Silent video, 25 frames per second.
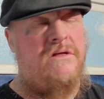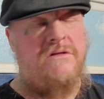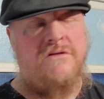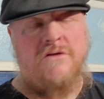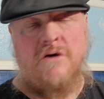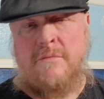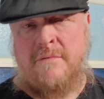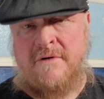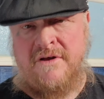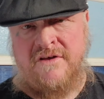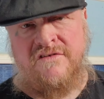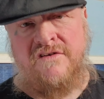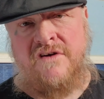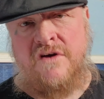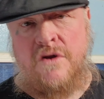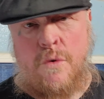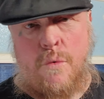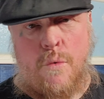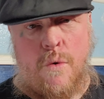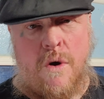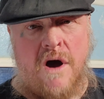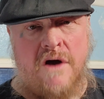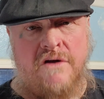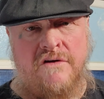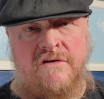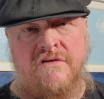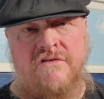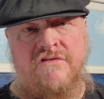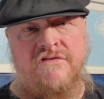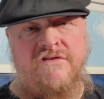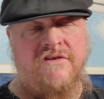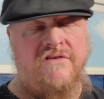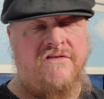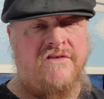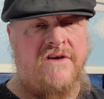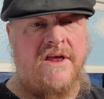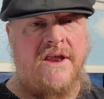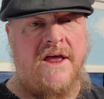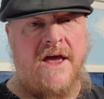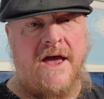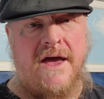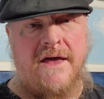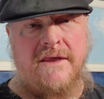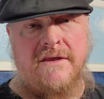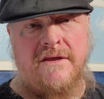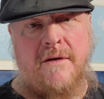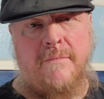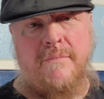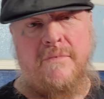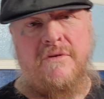nobody's going to want her. She's going to
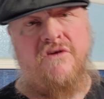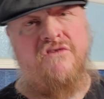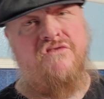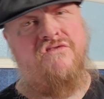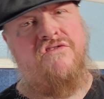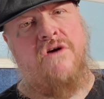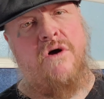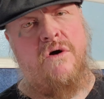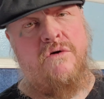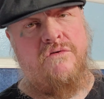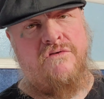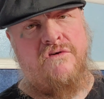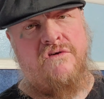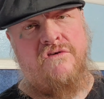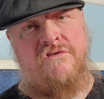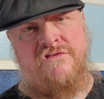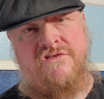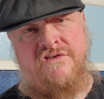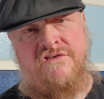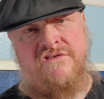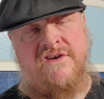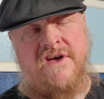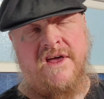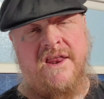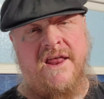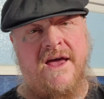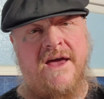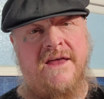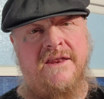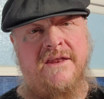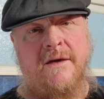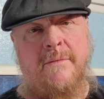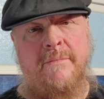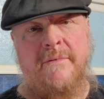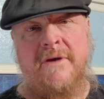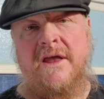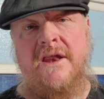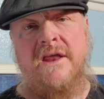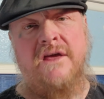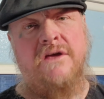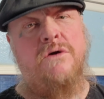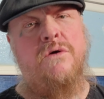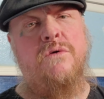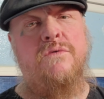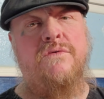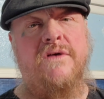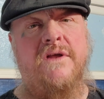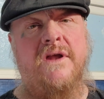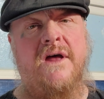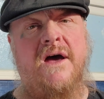end up in a shelter. She's going to end up getting
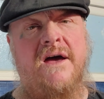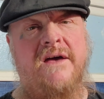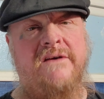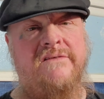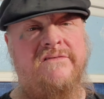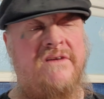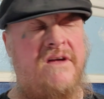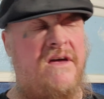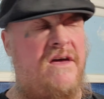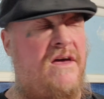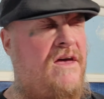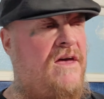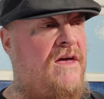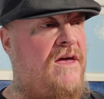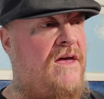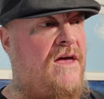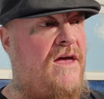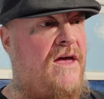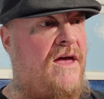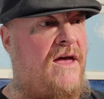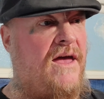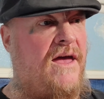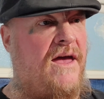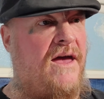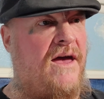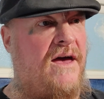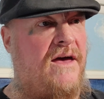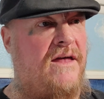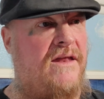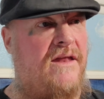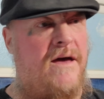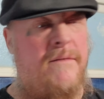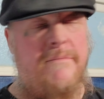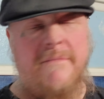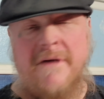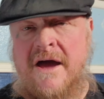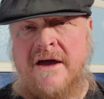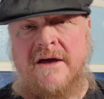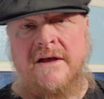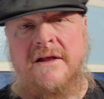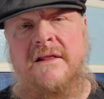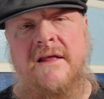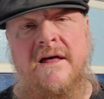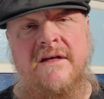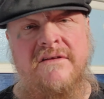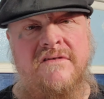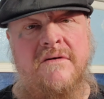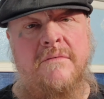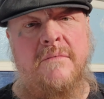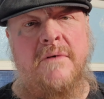euthanized. And I'm not going to
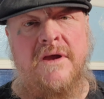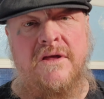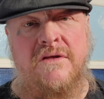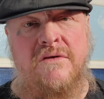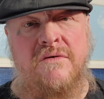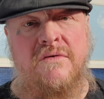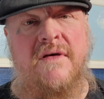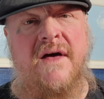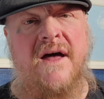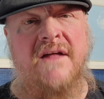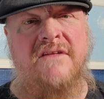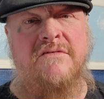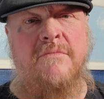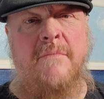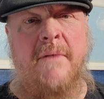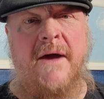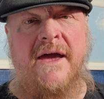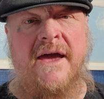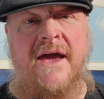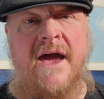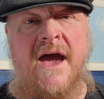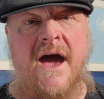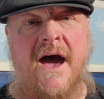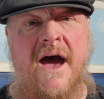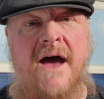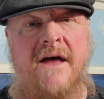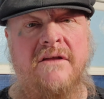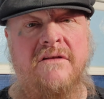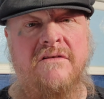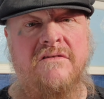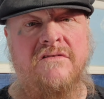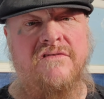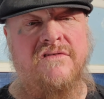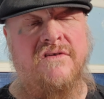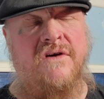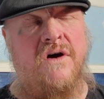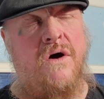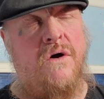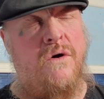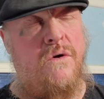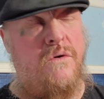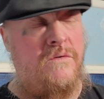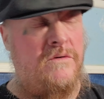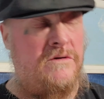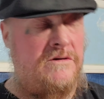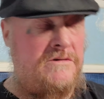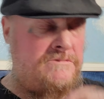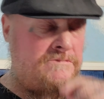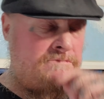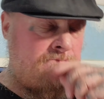let somebody do that to my cat. So,
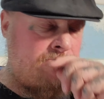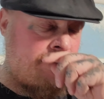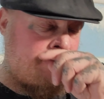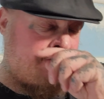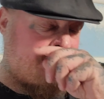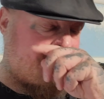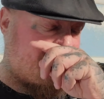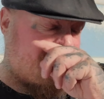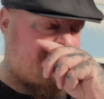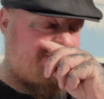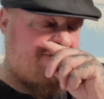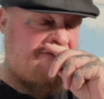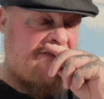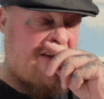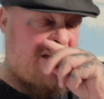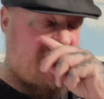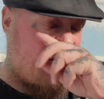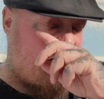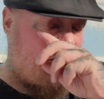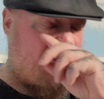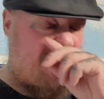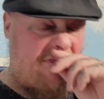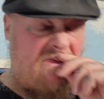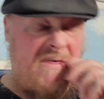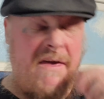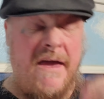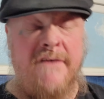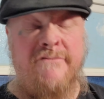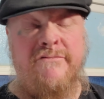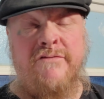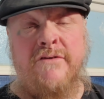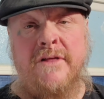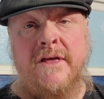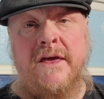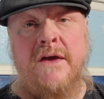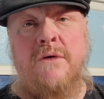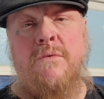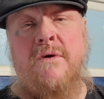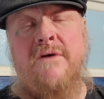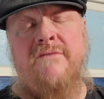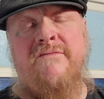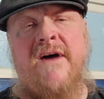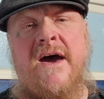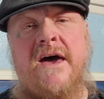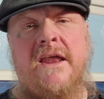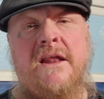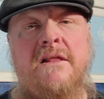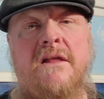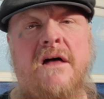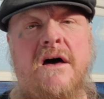thankfully, we've
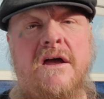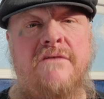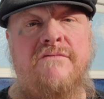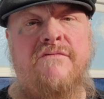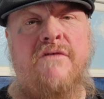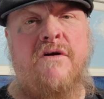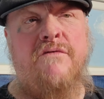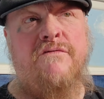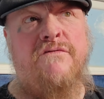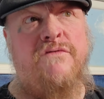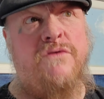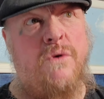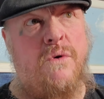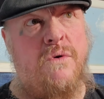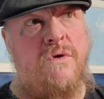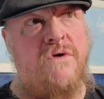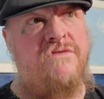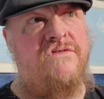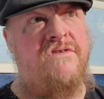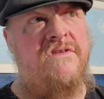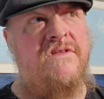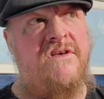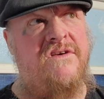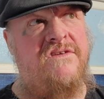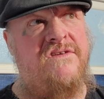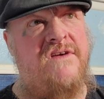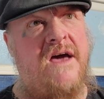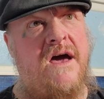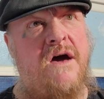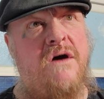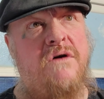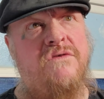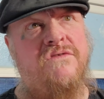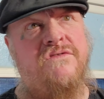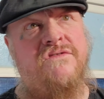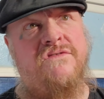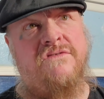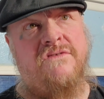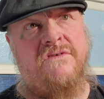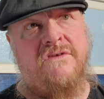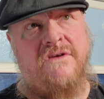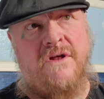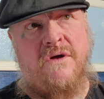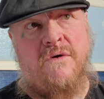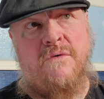had a lot of our floors in this house,